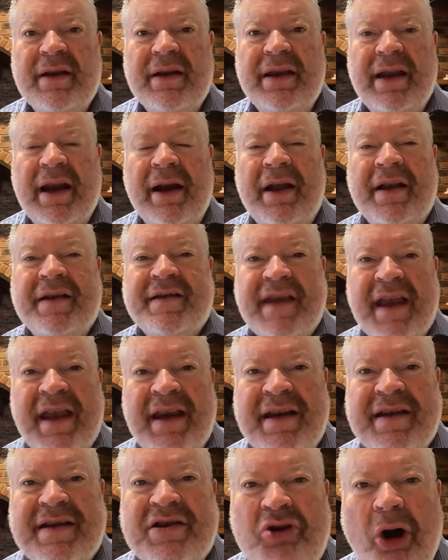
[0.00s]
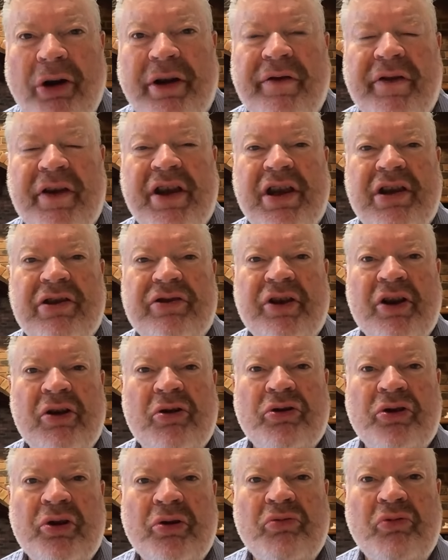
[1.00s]
You know, it is not
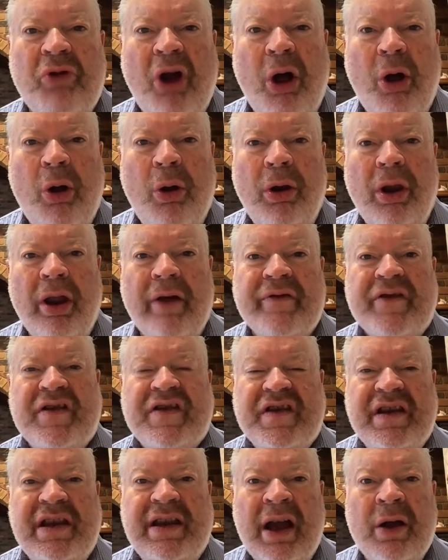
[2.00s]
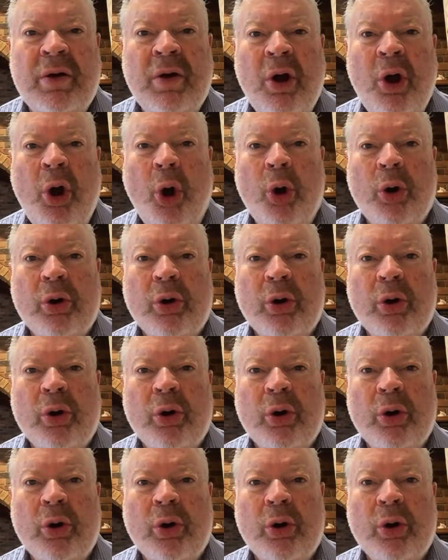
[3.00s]
the role of a CEO